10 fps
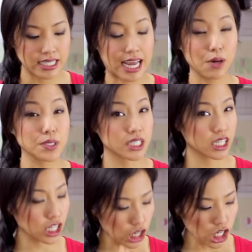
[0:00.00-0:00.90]
Now it's
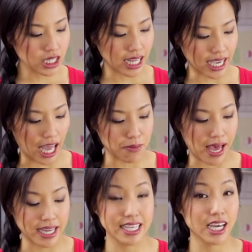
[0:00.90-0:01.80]
gonna look like I'm
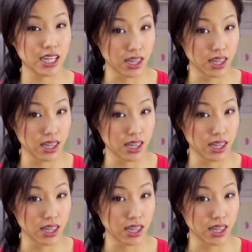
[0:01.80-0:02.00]
adding a